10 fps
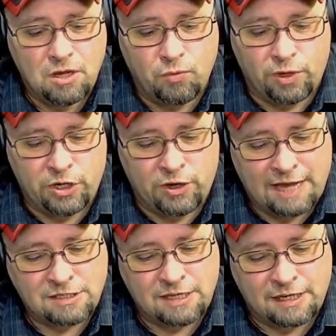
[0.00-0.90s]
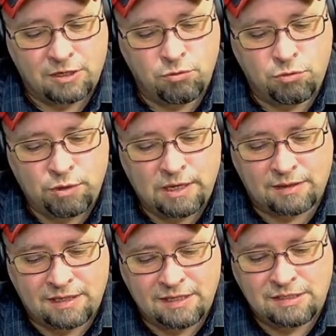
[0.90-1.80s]
What do you guys think? Do you think
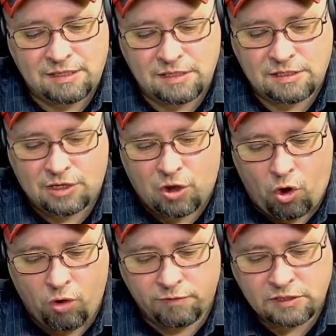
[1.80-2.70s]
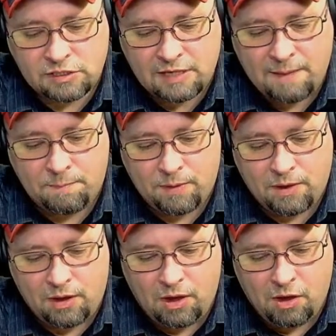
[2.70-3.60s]
this is an overstep
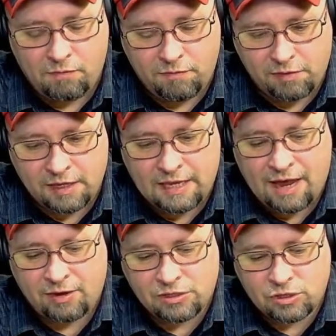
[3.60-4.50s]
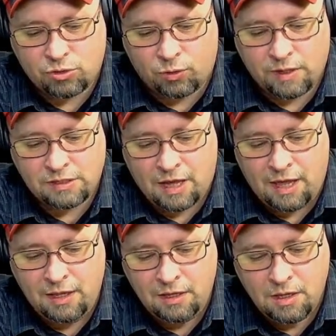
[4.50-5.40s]
of the county's
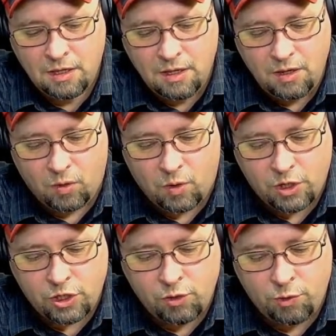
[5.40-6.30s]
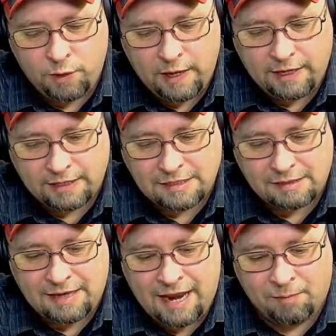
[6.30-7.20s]
authority, or do you think it's
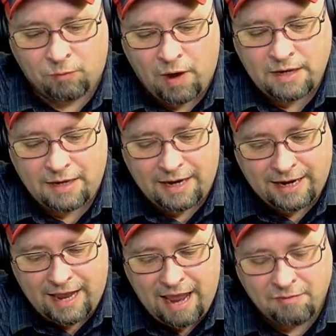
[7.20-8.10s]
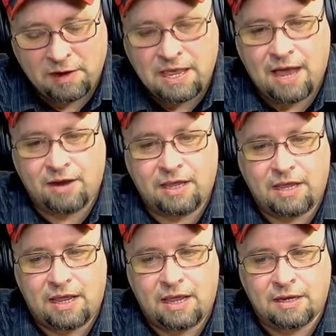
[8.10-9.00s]
damn right and every
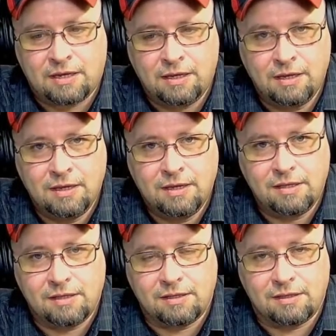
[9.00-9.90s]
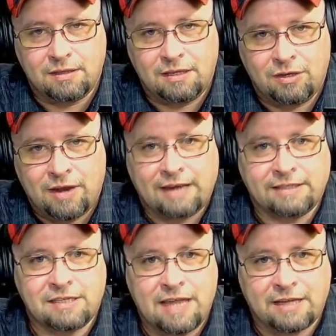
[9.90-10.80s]
county in the
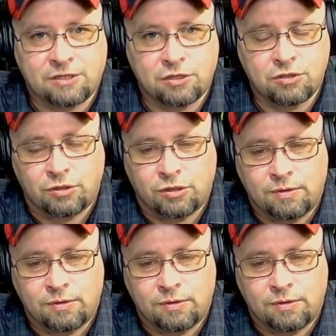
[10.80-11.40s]
United States should do